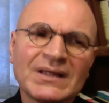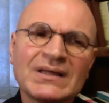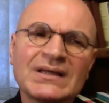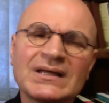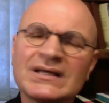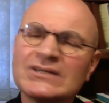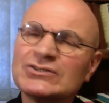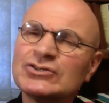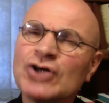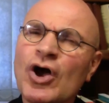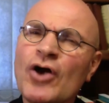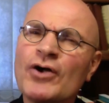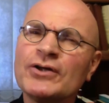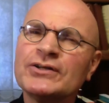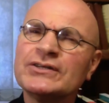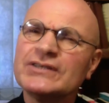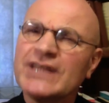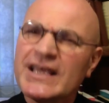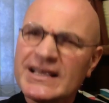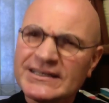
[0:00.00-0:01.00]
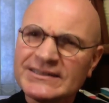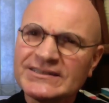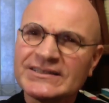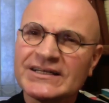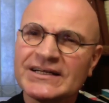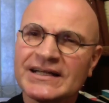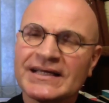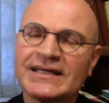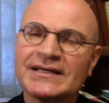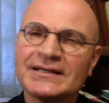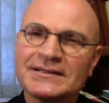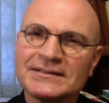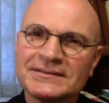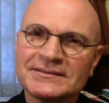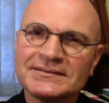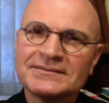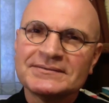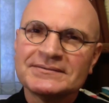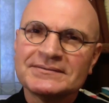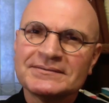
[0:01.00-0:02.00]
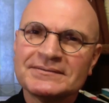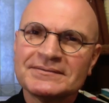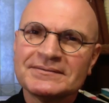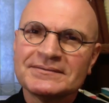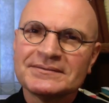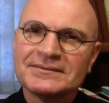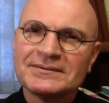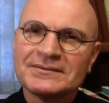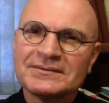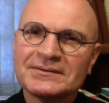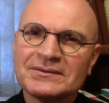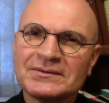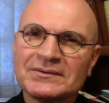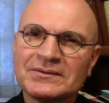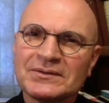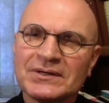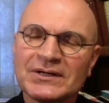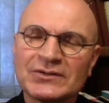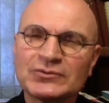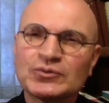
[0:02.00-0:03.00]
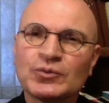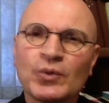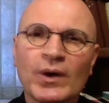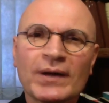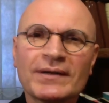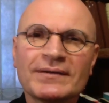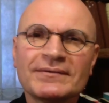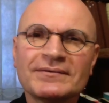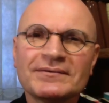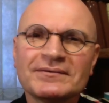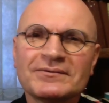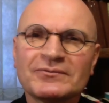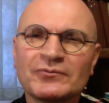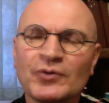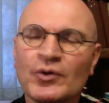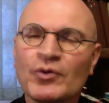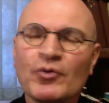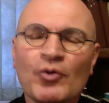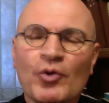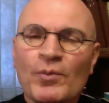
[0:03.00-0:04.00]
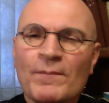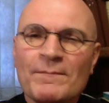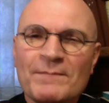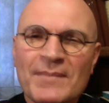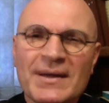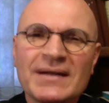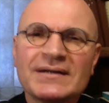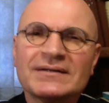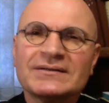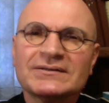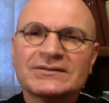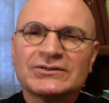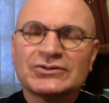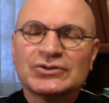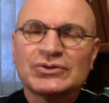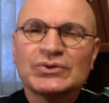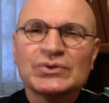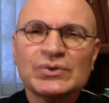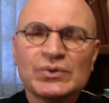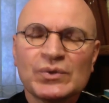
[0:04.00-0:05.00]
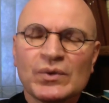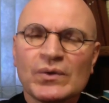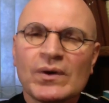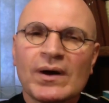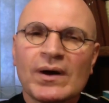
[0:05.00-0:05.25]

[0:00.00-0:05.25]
It's our destiny. It's what we were meant to do.